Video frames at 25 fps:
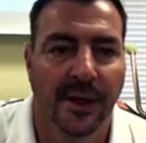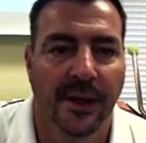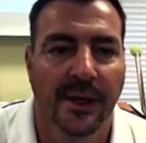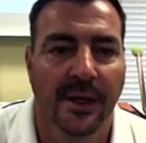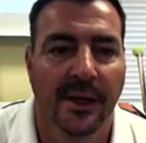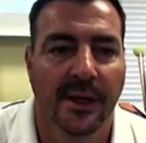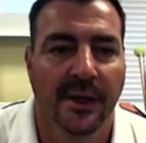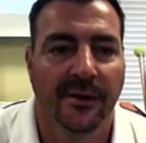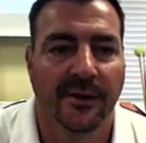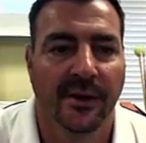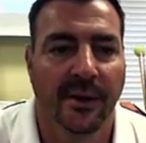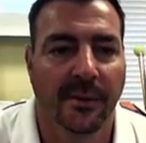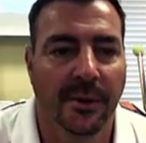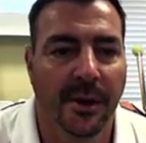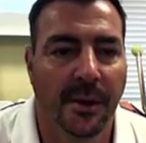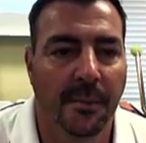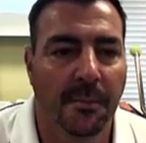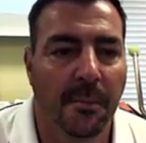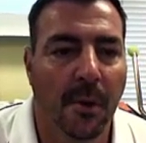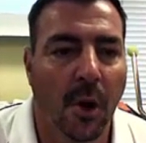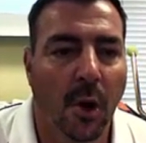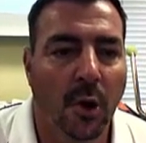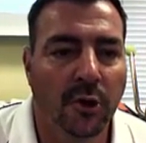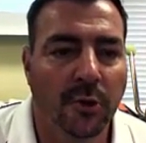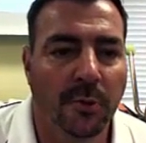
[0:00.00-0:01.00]
So I'm going to
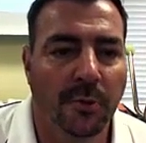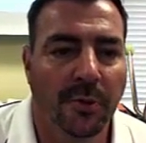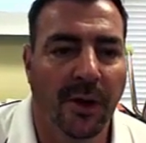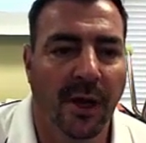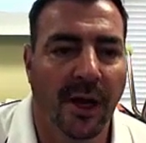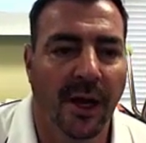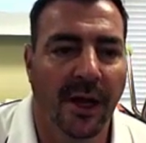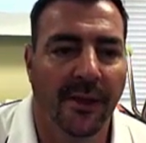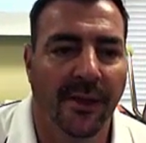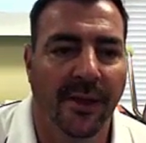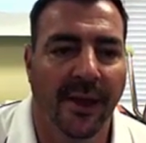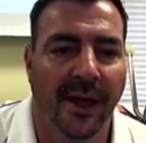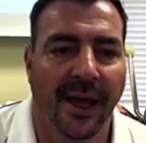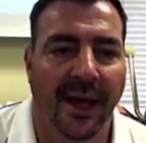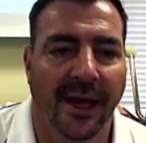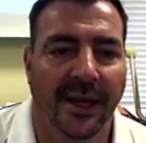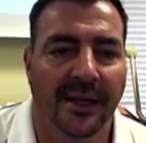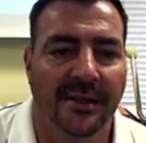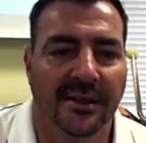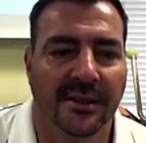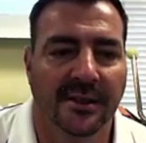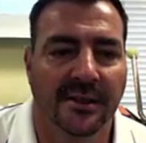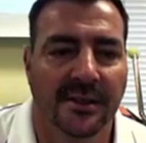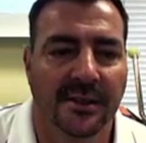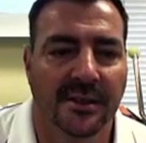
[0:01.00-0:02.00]
multiply that
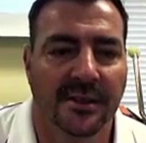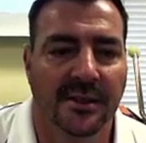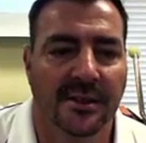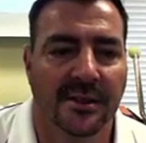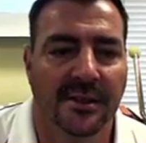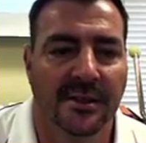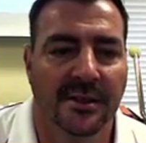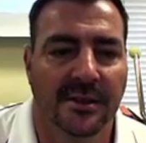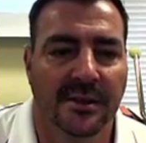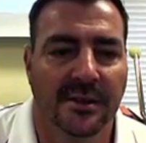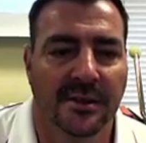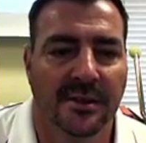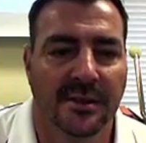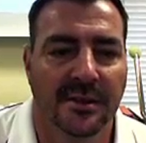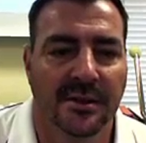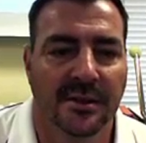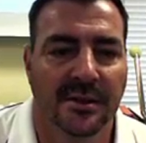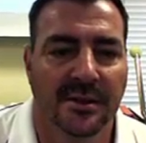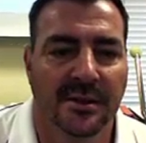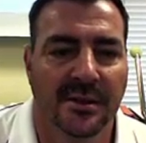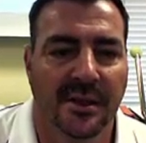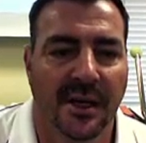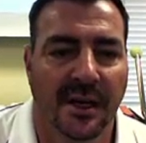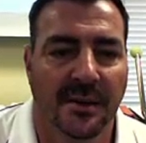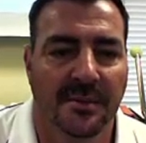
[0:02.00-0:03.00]

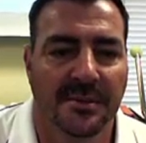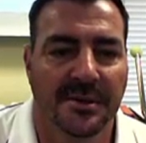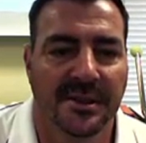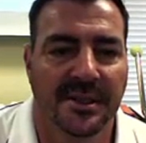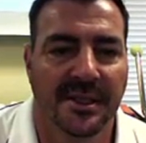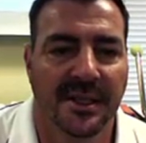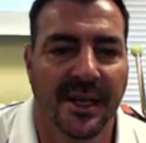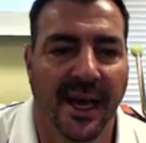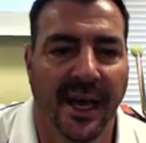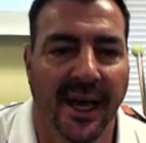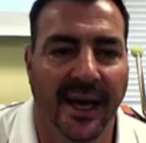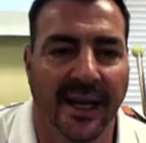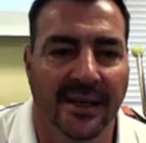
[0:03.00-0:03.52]
times that.